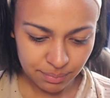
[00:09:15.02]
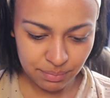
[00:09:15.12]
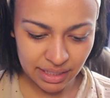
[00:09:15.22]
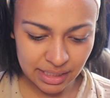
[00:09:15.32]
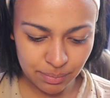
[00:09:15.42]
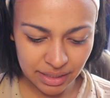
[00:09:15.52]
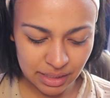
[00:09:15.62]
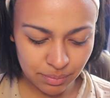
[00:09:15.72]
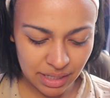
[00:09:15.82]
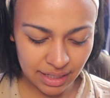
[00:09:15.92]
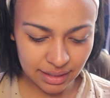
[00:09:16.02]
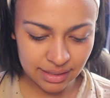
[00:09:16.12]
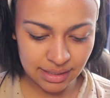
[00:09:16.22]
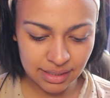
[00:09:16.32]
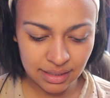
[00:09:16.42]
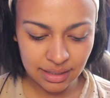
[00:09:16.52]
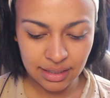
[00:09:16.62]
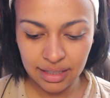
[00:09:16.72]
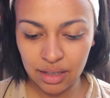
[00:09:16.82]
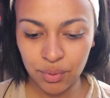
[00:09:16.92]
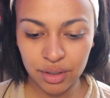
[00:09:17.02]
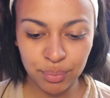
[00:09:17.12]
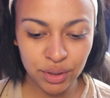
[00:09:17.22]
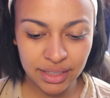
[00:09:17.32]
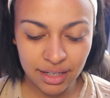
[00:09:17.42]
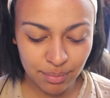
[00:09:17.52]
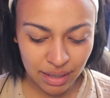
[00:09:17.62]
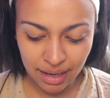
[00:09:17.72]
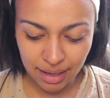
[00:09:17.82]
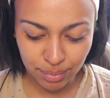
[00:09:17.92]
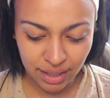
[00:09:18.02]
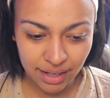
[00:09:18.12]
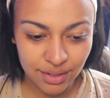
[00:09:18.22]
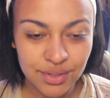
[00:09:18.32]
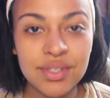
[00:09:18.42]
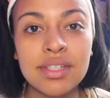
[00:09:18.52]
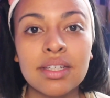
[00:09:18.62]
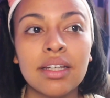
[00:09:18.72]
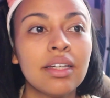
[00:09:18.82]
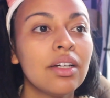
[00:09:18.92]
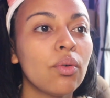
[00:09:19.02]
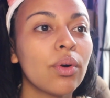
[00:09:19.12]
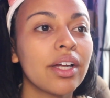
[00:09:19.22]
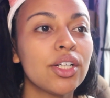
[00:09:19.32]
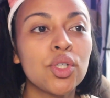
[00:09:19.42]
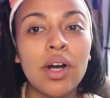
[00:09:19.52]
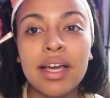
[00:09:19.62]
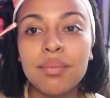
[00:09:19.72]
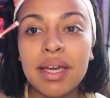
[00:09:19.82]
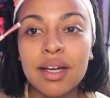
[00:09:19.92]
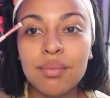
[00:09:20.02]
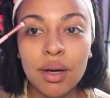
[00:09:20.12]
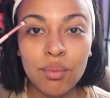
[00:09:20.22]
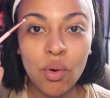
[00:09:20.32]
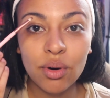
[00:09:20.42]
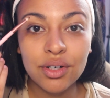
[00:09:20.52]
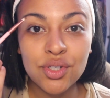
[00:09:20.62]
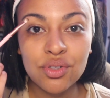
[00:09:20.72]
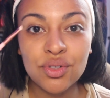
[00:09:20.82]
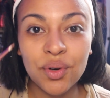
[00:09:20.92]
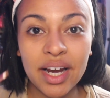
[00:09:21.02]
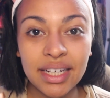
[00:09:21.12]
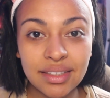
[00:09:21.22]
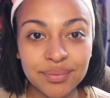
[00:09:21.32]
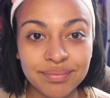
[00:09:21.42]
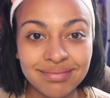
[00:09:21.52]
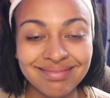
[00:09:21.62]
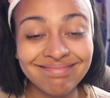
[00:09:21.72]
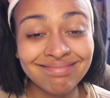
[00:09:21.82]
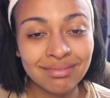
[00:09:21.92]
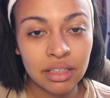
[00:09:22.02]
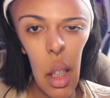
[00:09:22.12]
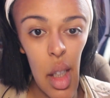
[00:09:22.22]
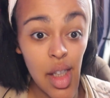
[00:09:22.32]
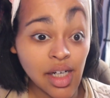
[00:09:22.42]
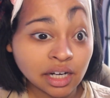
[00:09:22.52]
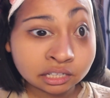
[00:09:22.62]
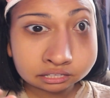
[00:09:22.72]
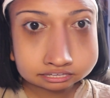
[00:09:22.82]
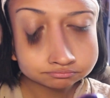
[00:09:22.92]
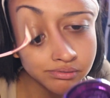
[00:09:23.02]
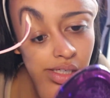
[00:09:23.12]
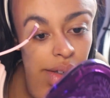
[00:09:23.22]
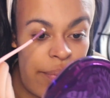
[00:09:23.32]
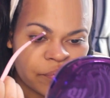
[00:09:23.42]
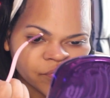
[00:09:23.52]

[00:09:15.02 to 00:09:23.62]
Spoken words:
Mix. And we're gonna put that on my eyebrows. We're gonna try to make them more straight. Unlike me.